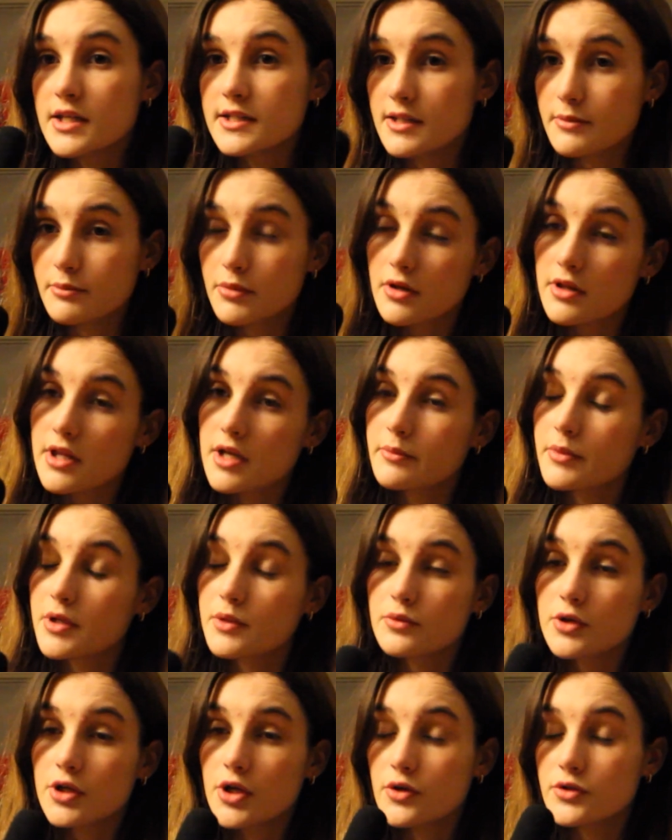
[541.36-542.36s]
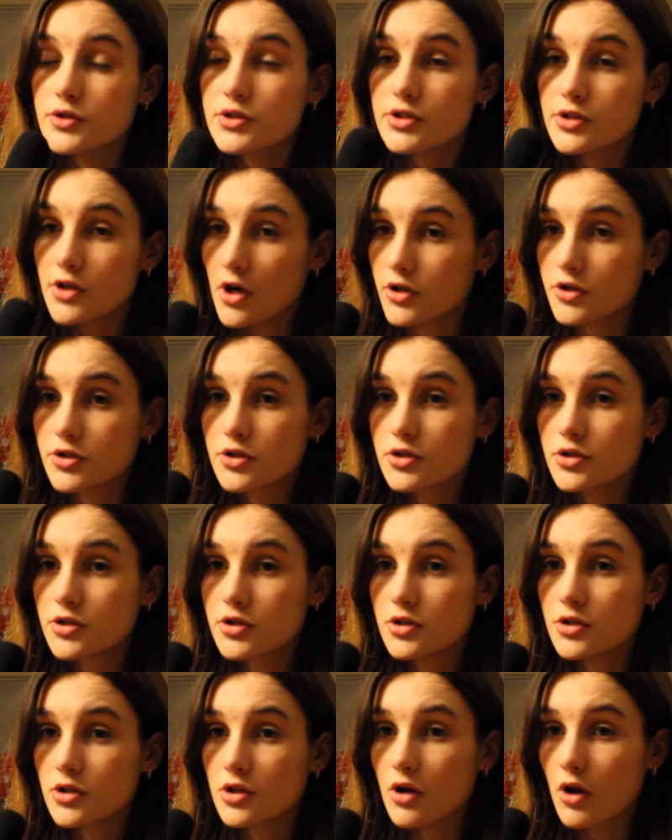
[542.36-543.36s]
a simple thing, but it goes such
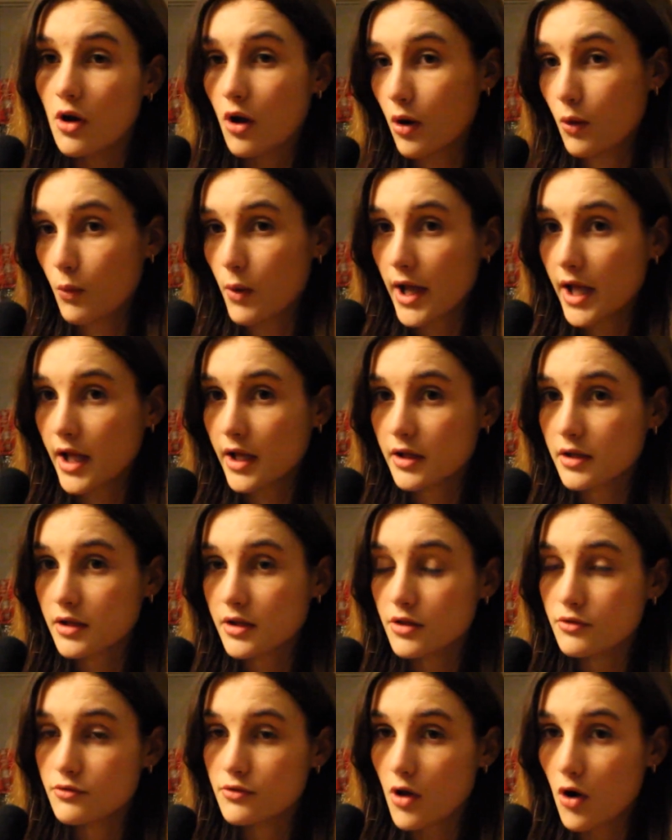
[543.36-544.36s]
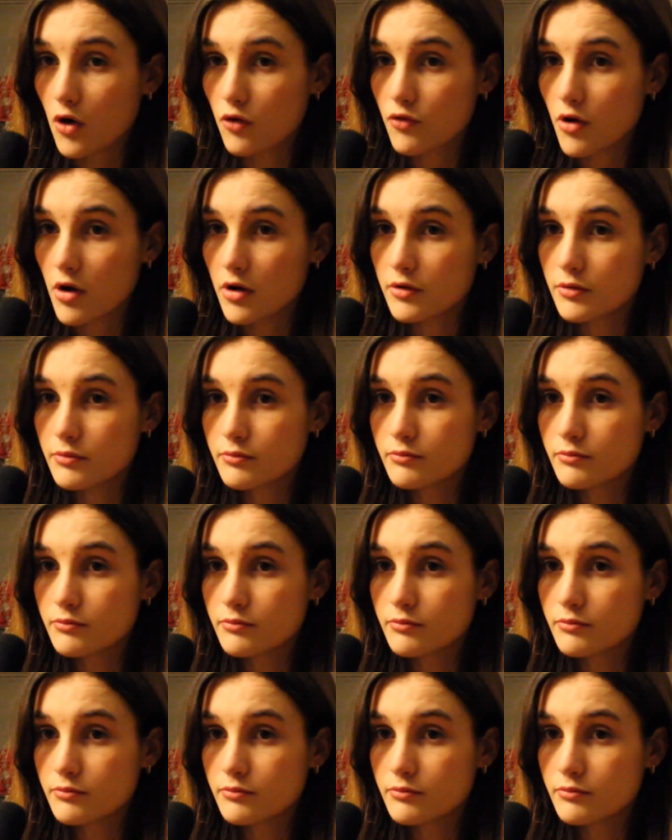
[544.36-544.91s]
a long way in the long run.